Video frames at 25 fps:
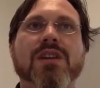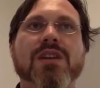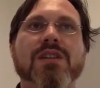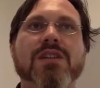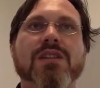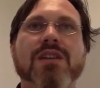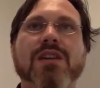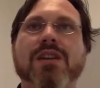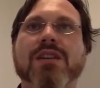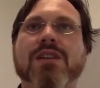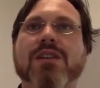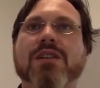
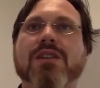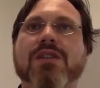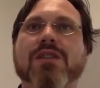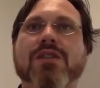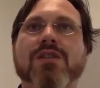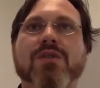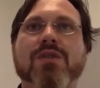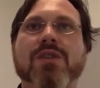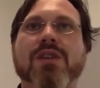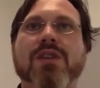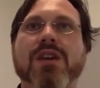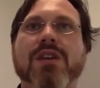hinder,
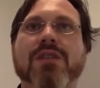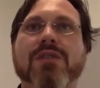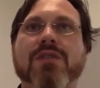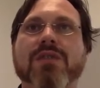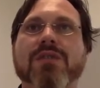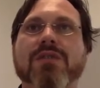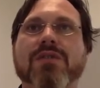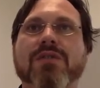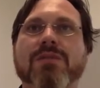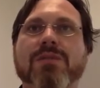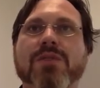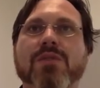your recovery
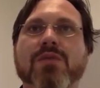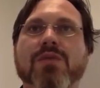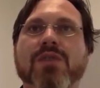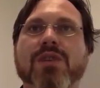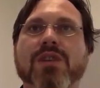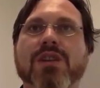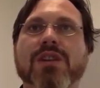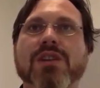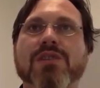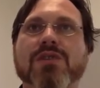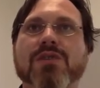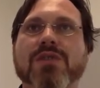from your
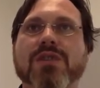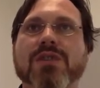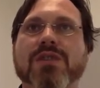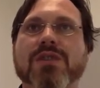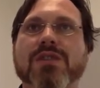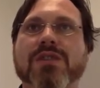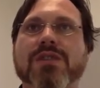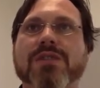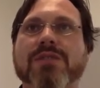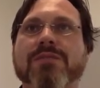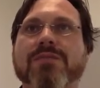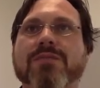work
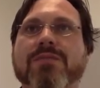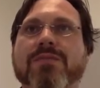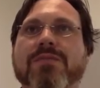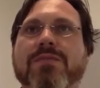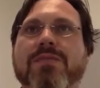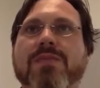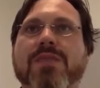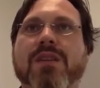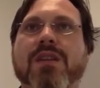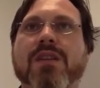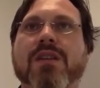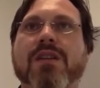injuries.
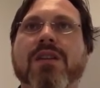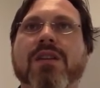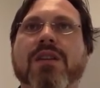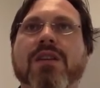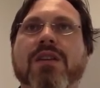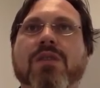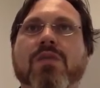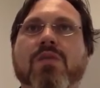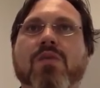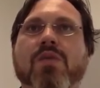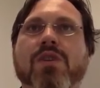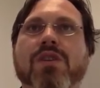
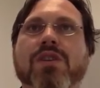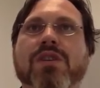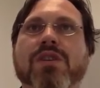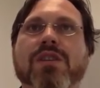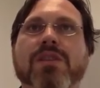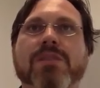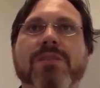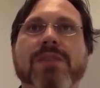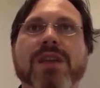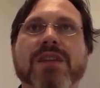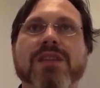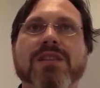Work
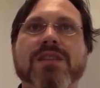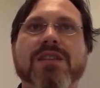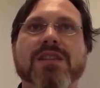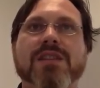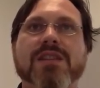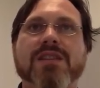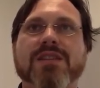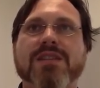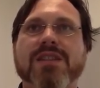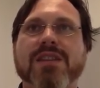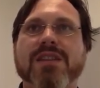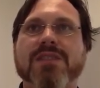capacity
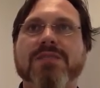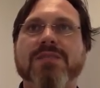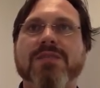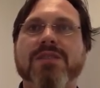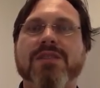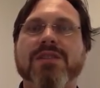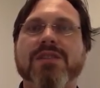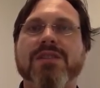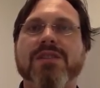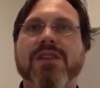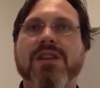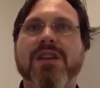
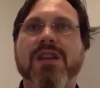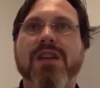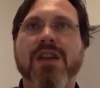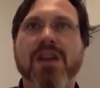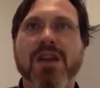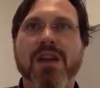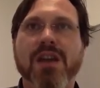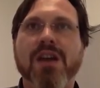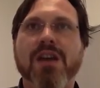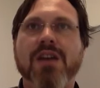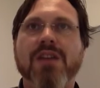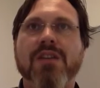assessment.
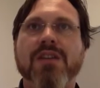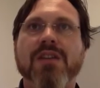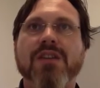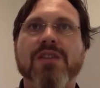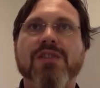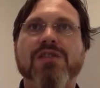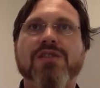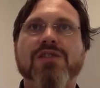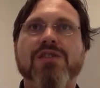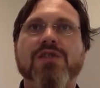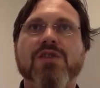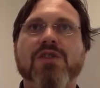The
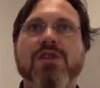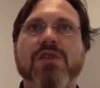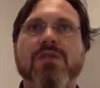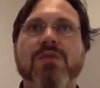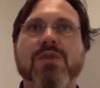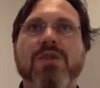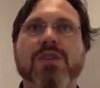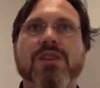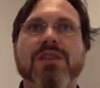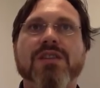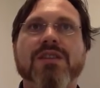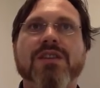insurer
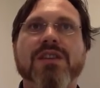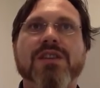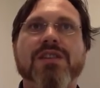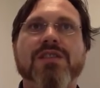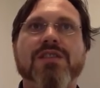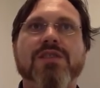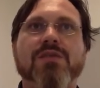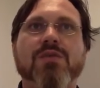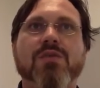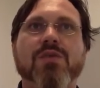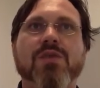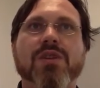will
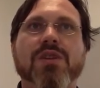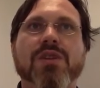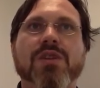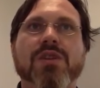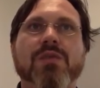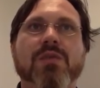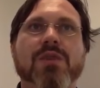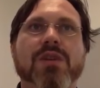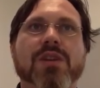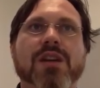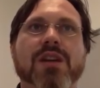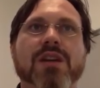assess your work
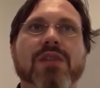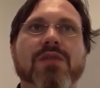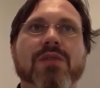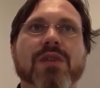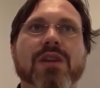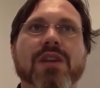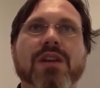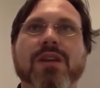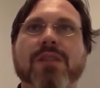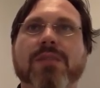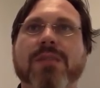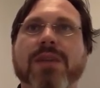
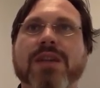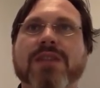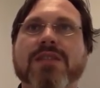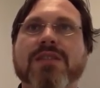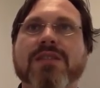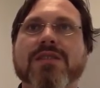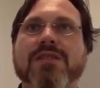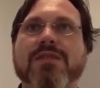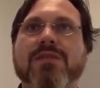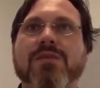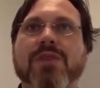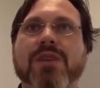recovery and
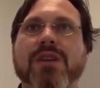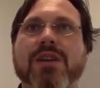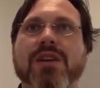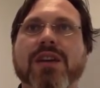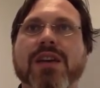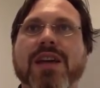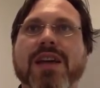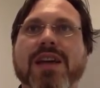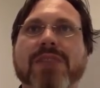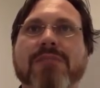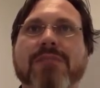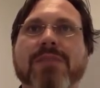capacity to work
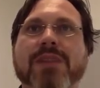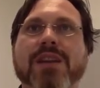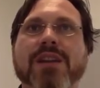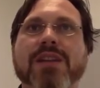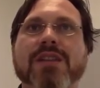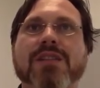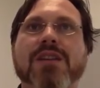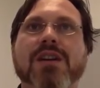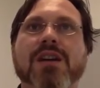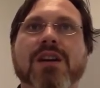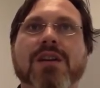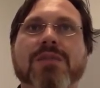at many
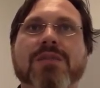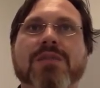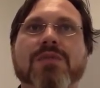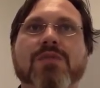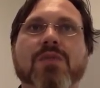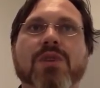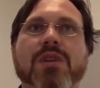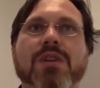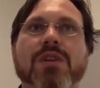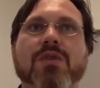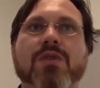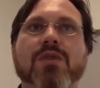times
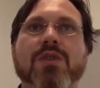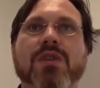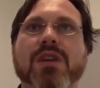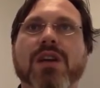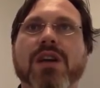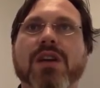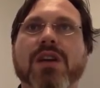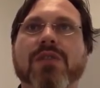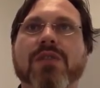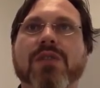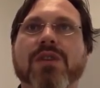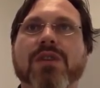while you're
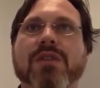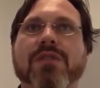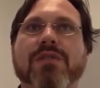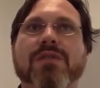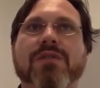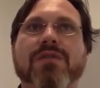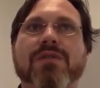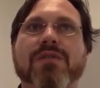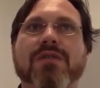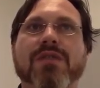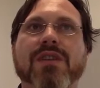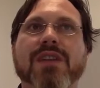recovering
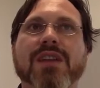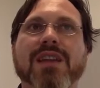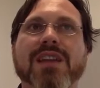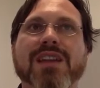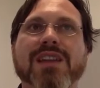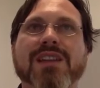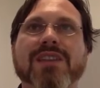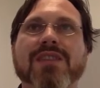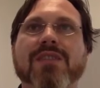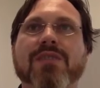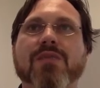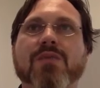
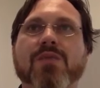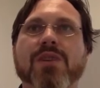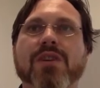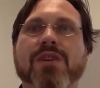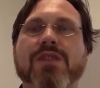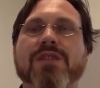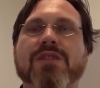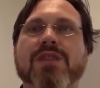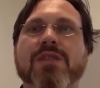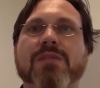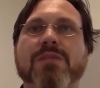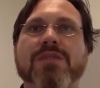in the
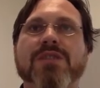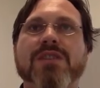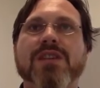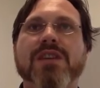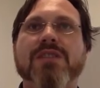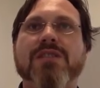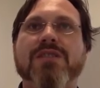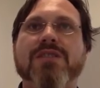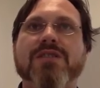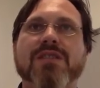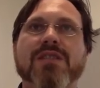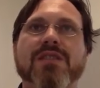workers'
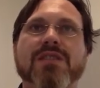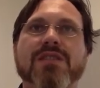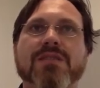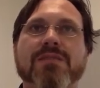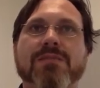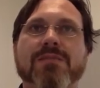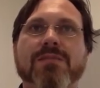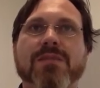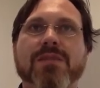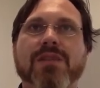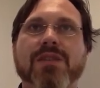compensation system